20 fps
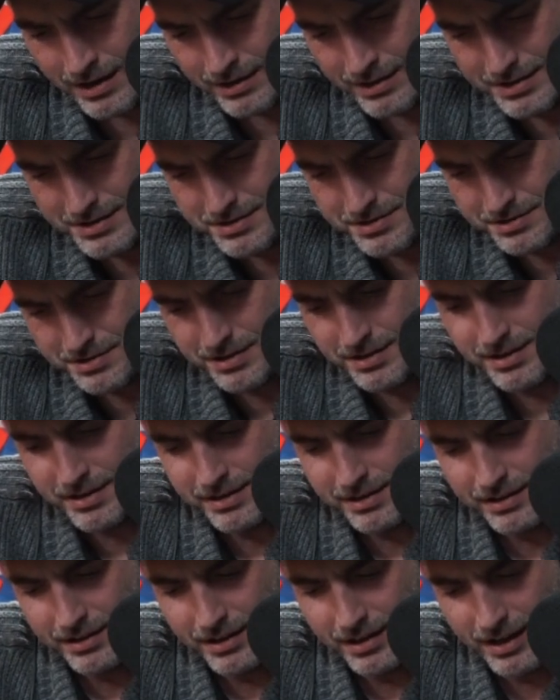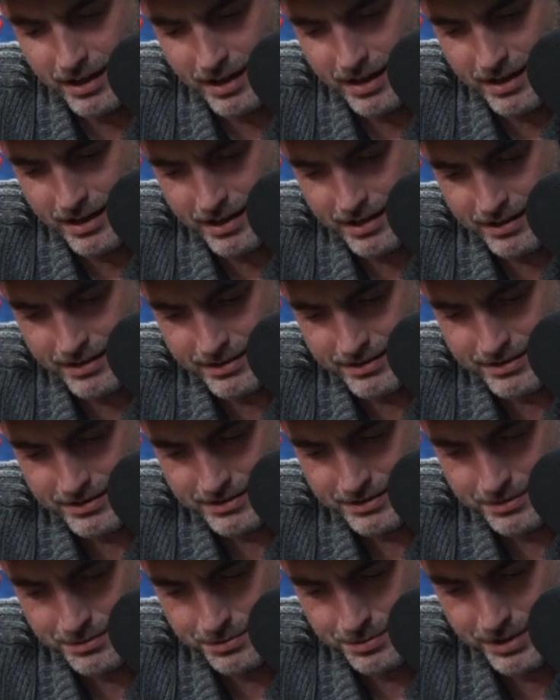Let's see.
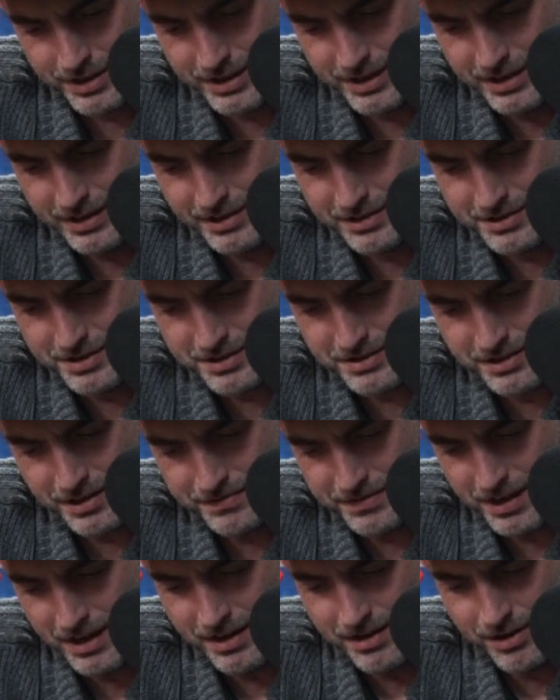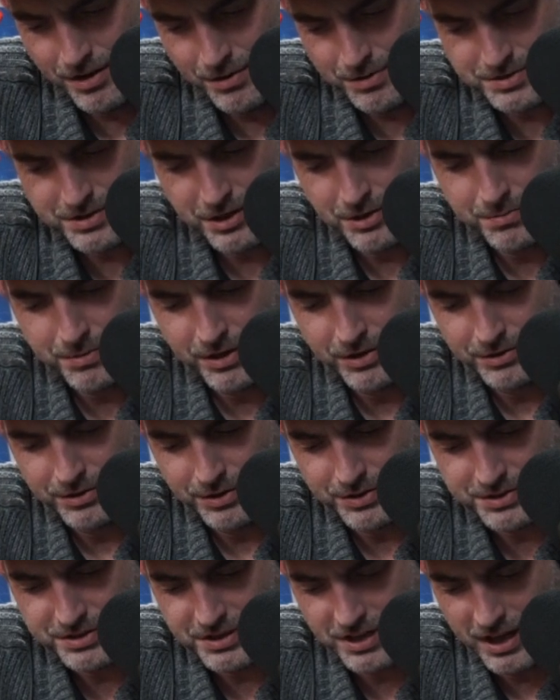We're getting into stuff that I know is going to be on
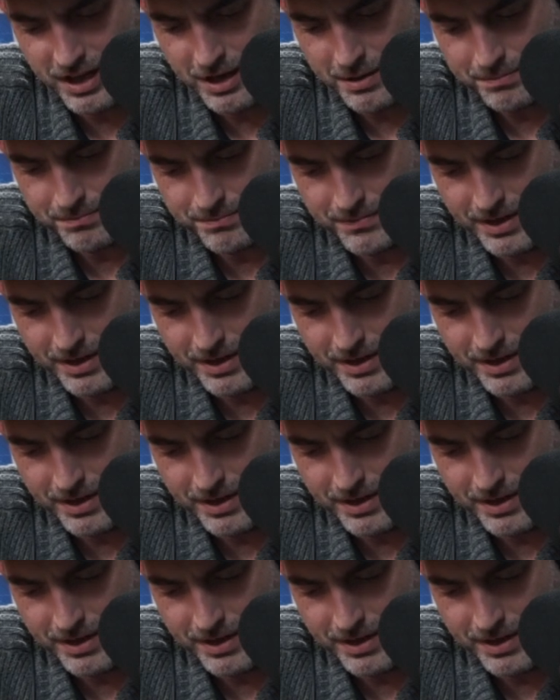y'all's top.